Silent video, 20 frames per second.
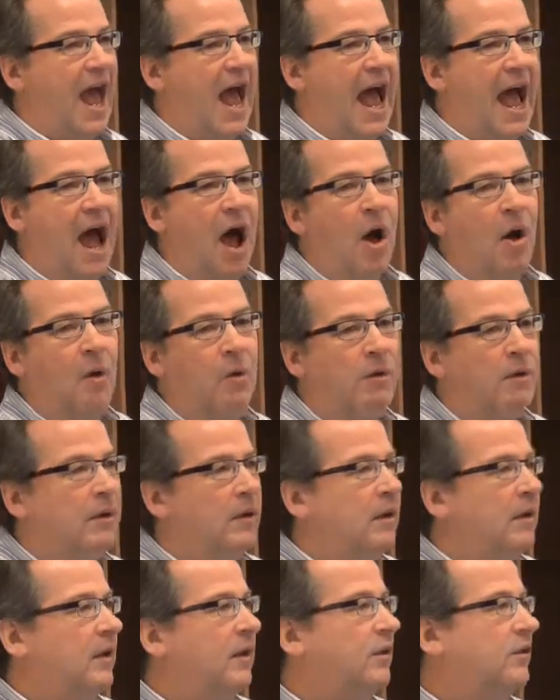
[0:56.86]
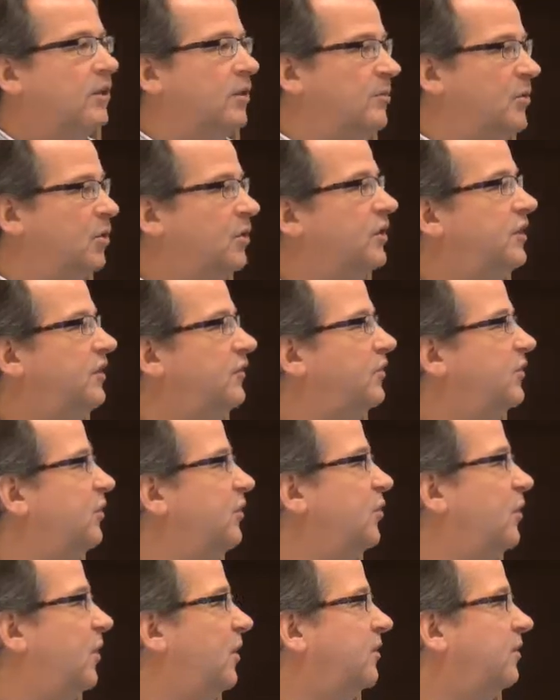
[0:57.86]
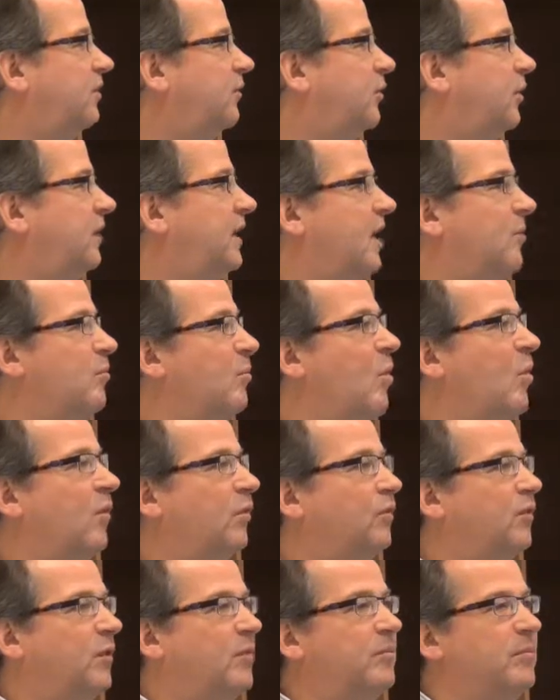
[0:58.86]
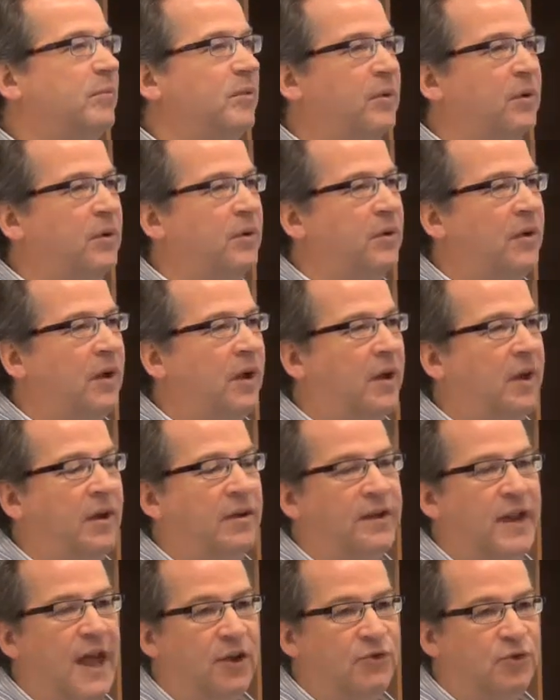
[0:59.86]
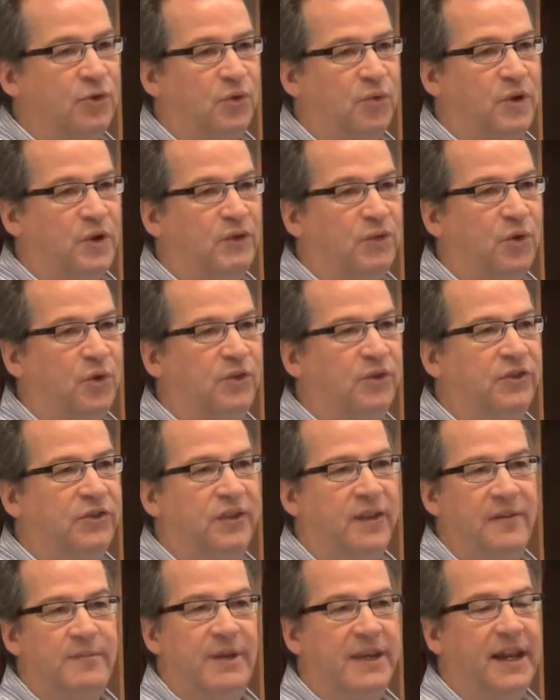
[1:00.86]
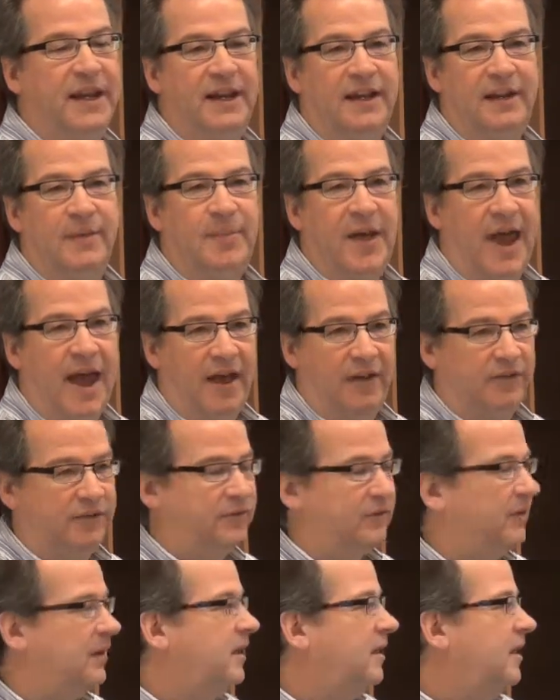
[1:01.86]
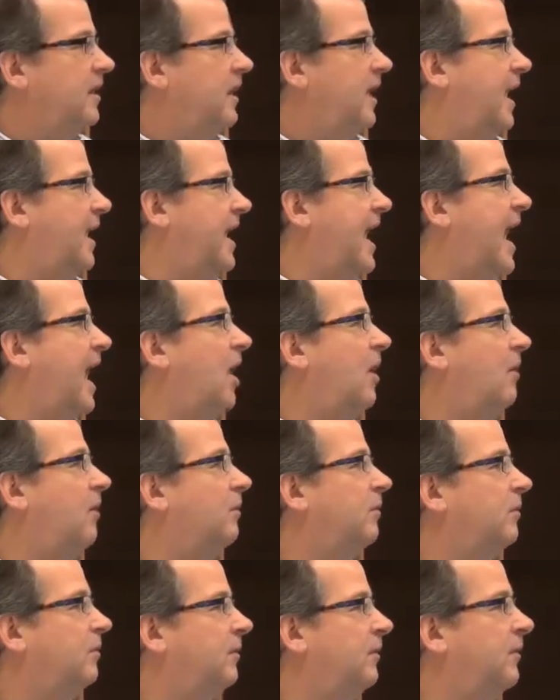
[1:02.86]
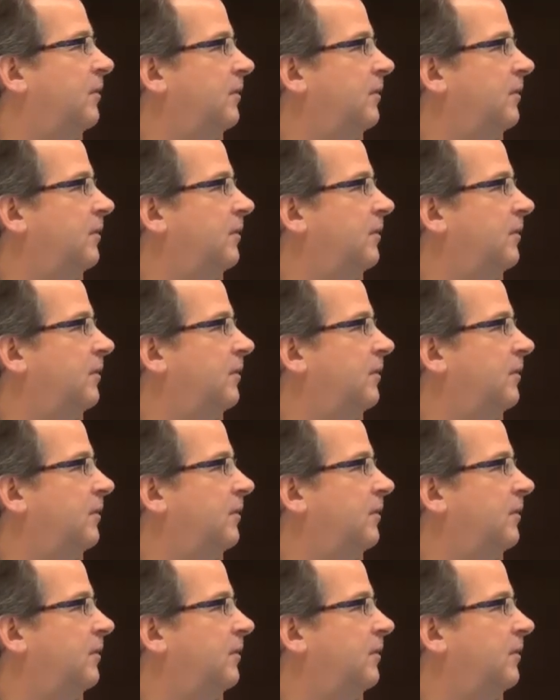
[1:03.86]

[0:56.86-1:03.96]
how communities in the north could get more from the natural resources than they've been getting in the past, and how